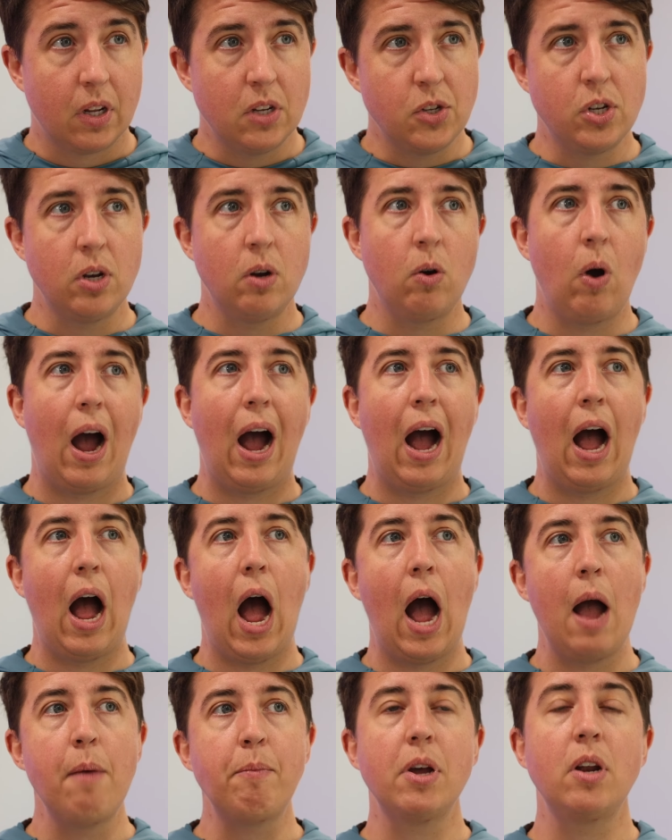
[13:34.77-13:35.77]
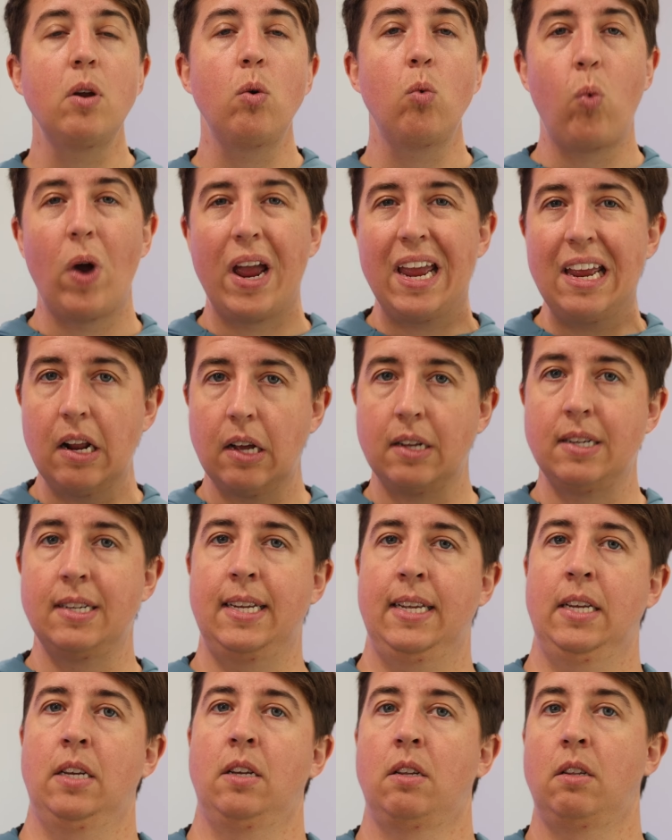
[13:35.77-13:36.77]
So I'm gonna wait
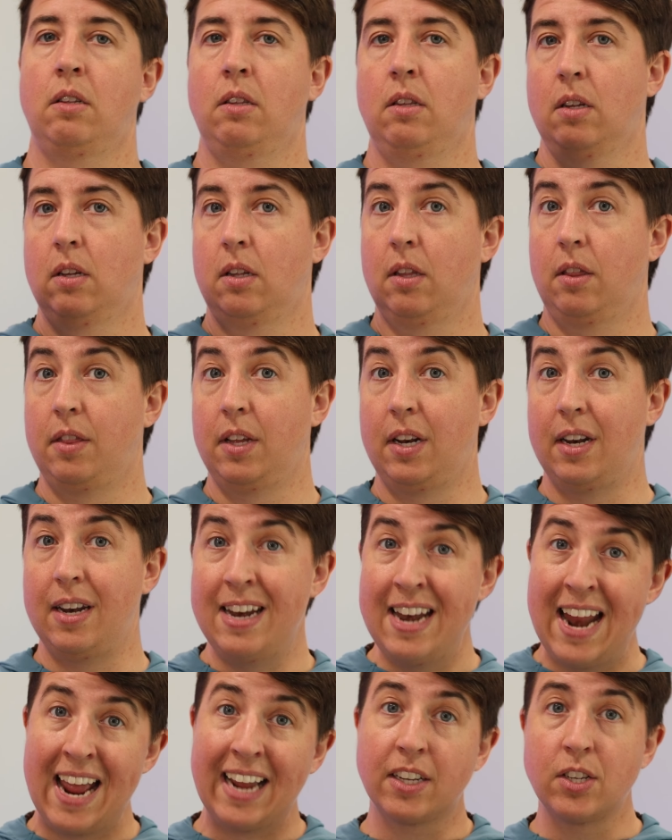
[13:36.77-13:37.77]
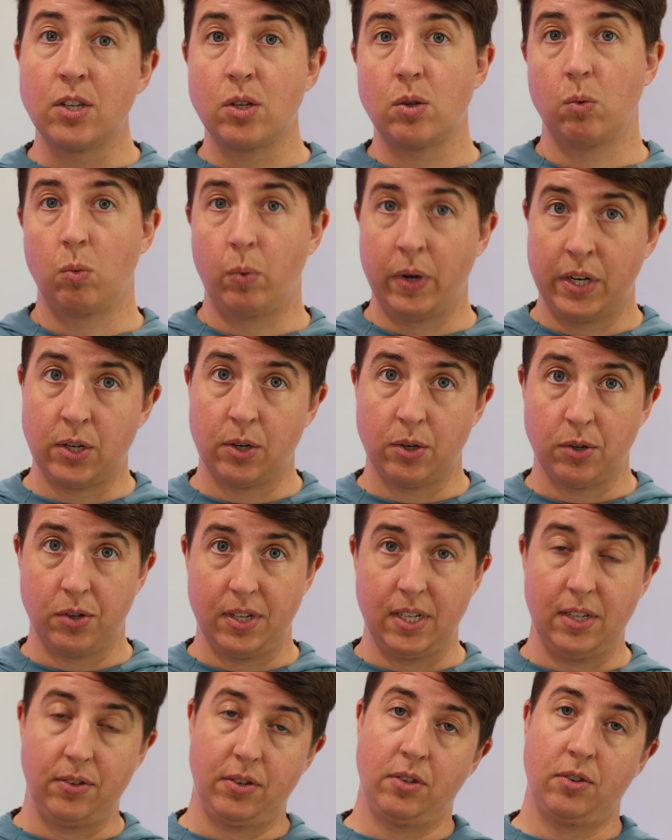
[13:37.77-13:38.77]
until the next winter
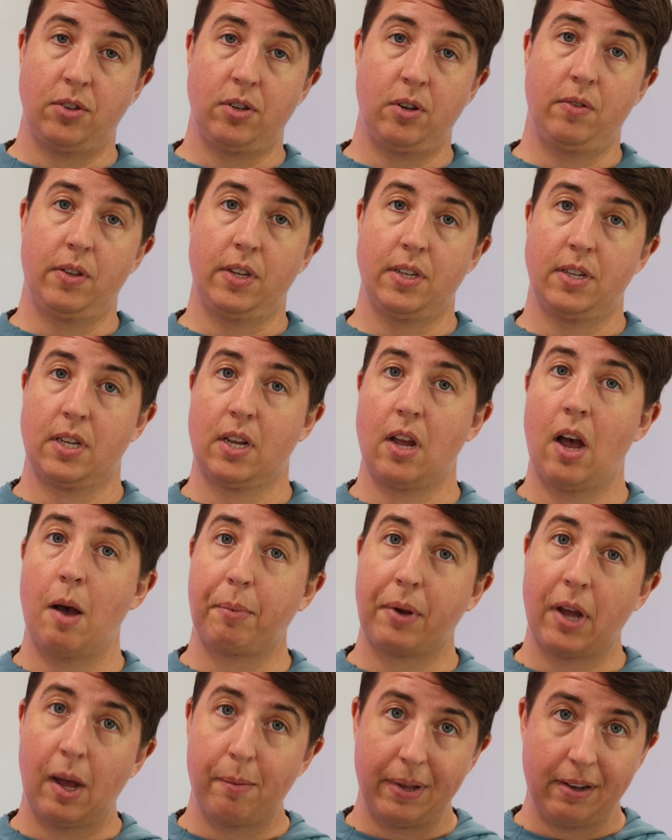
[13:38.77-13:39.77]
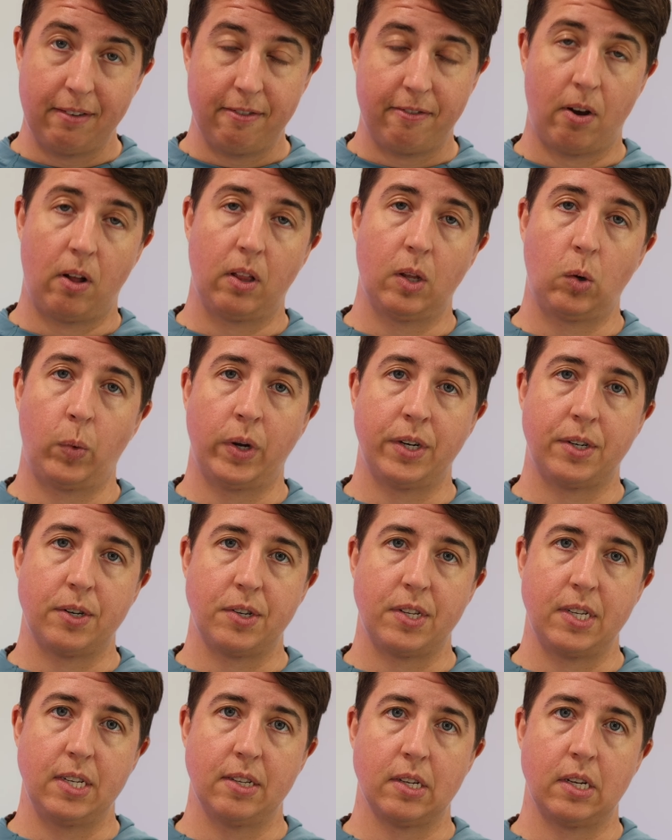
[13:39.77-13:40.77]
season, so this upcoming fall and
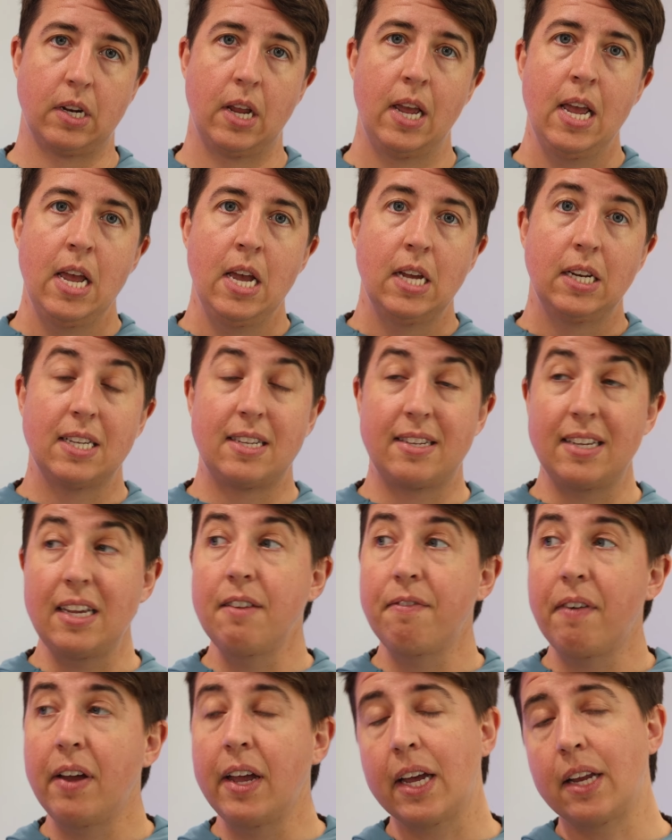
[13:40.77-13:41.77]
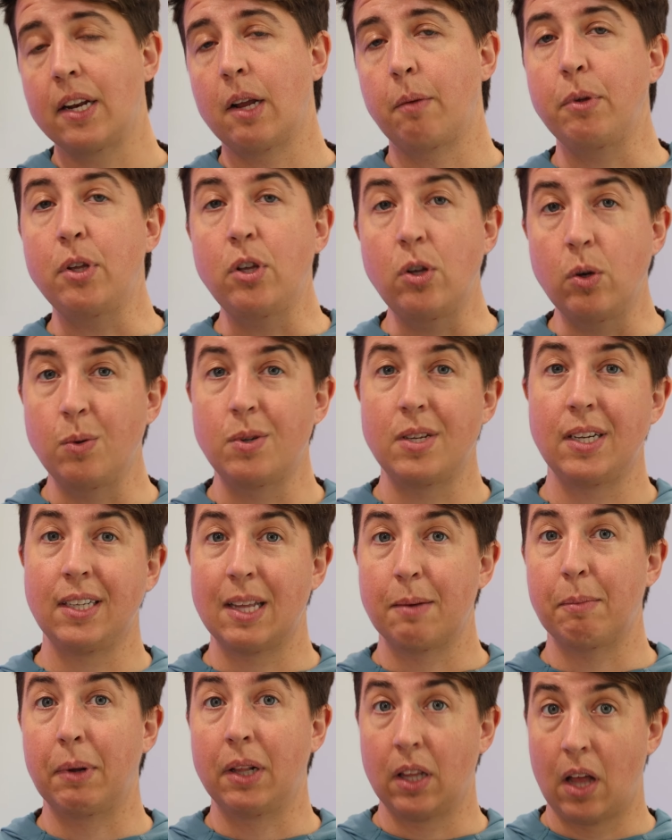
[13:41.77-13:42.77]
winter season, to see if I end up
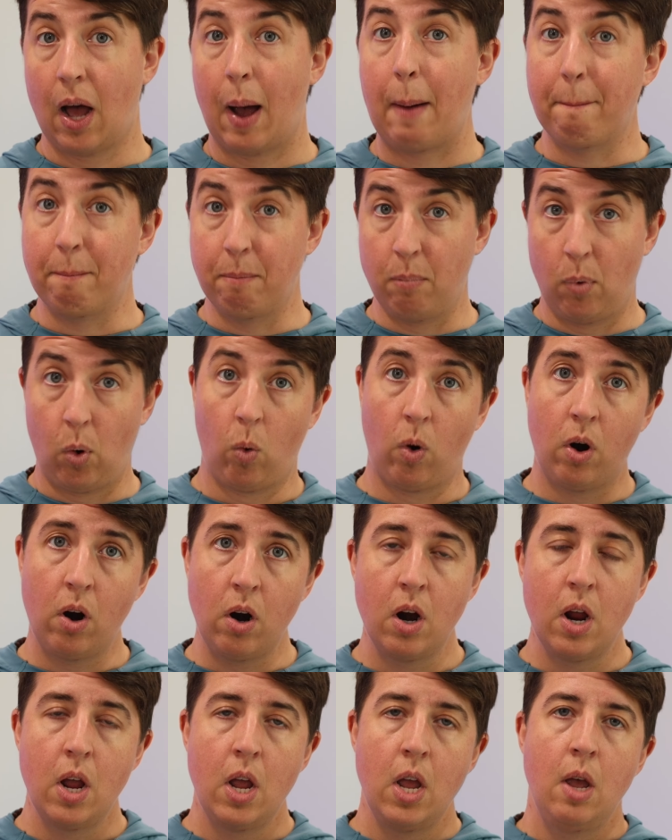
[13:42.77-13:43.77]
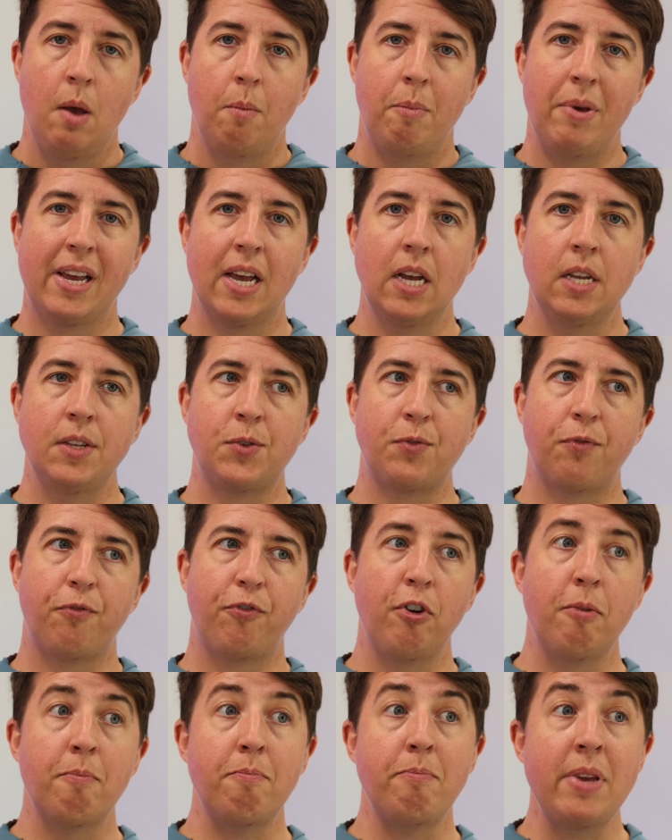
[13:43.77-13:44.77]
using them a lot more, because
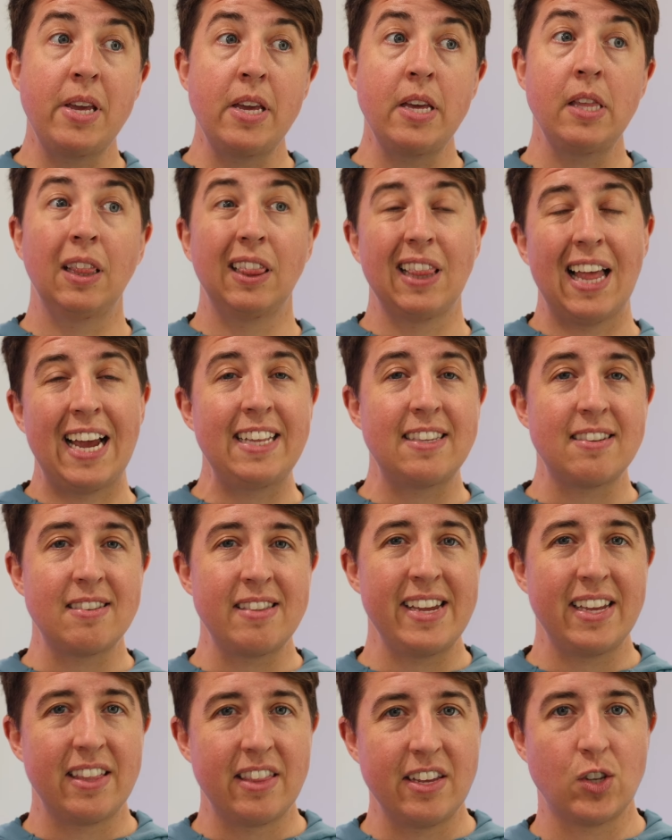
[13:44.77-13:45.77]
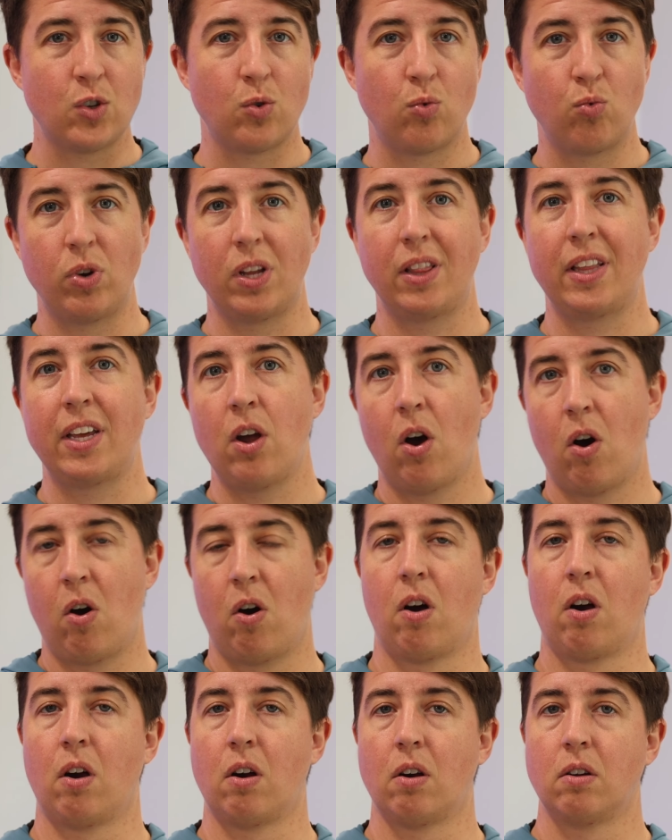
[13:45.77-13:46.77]
for me, lights like this really
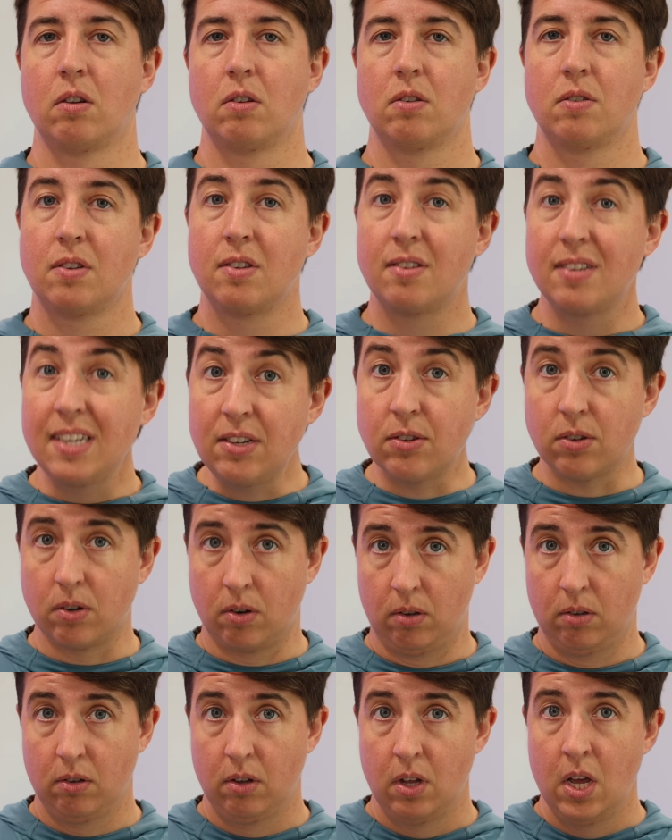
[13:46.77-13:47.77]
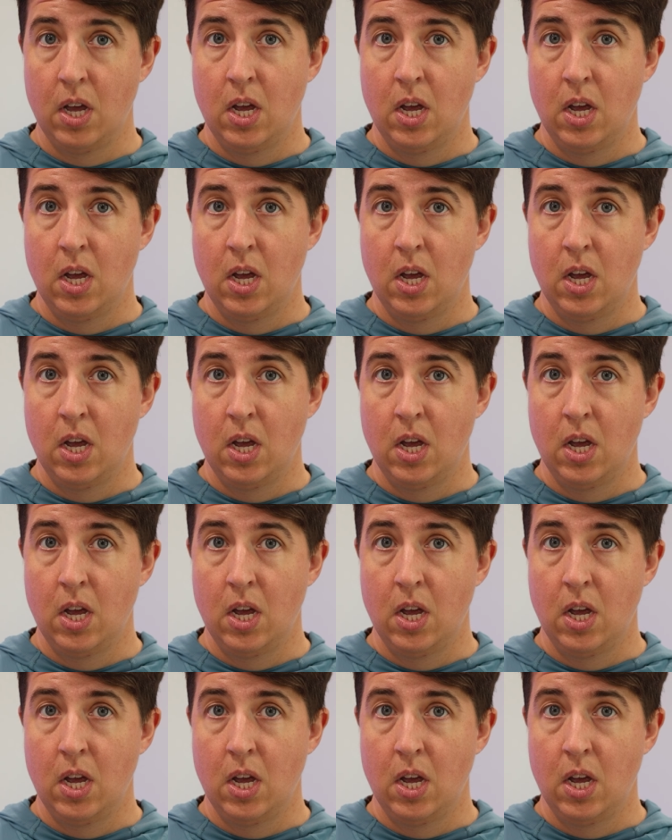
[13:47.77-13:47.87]
are seasonal.